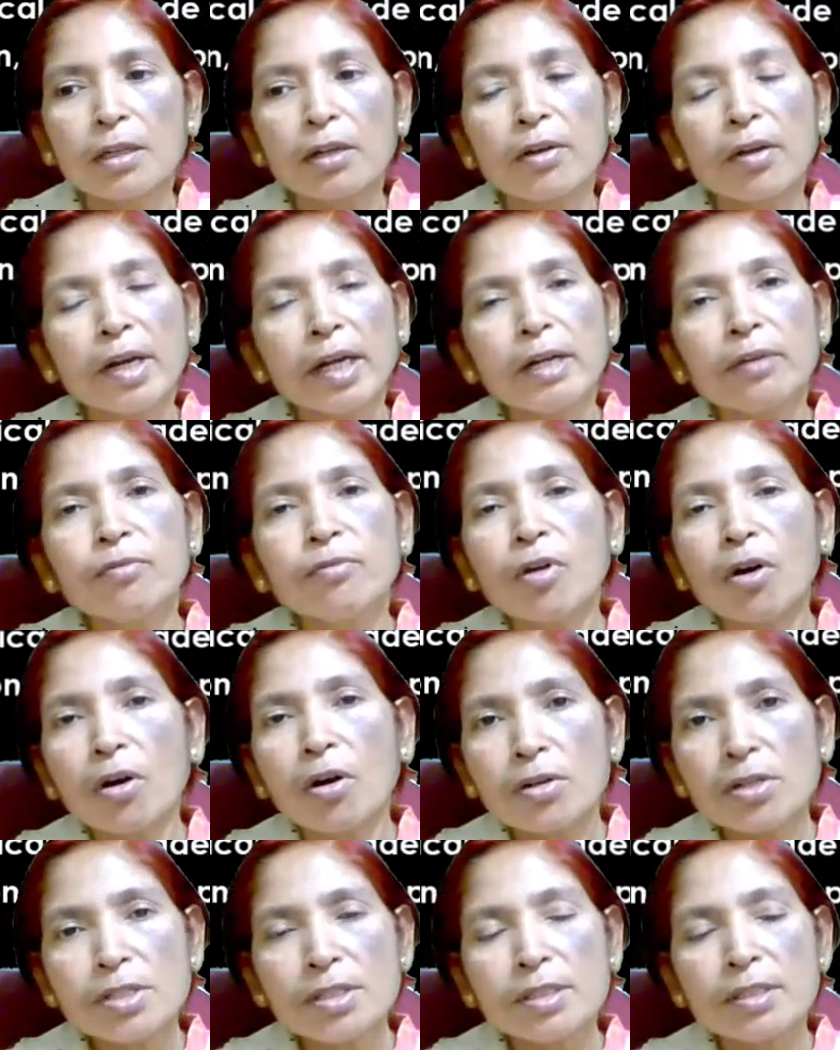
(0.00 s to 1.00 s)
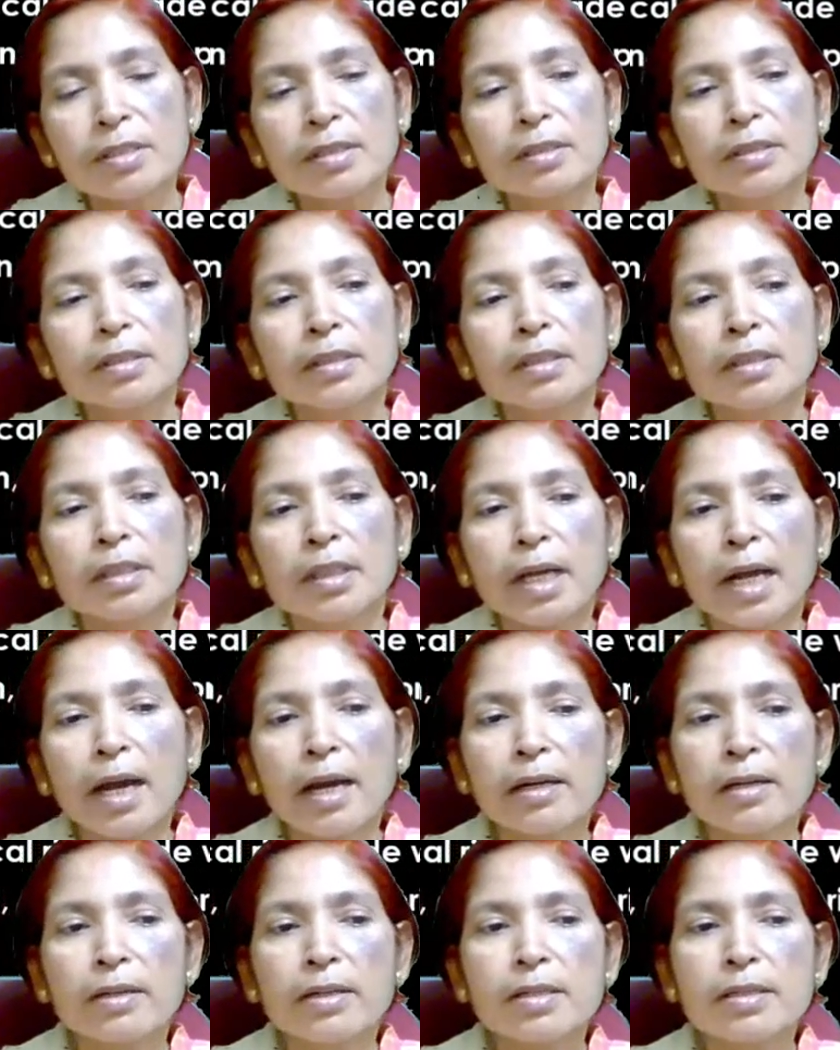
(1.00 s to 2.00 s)
trade wars,
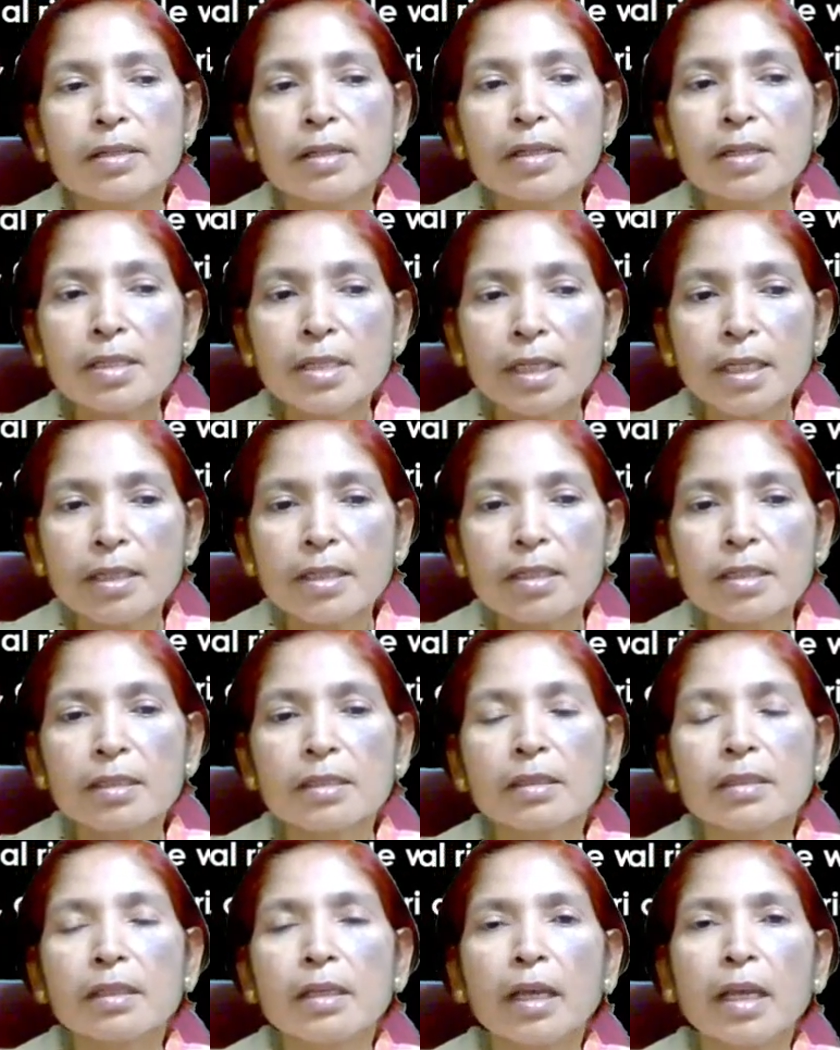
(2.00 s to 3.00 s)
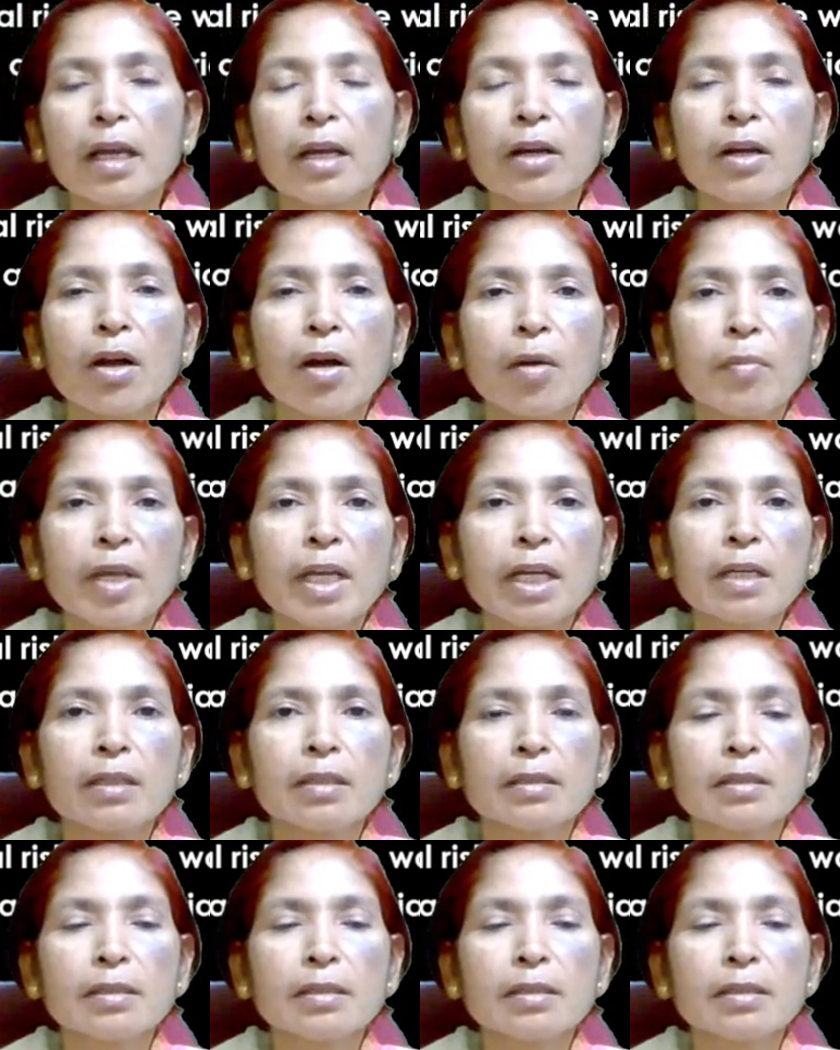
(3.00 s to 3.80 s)
and resultant economic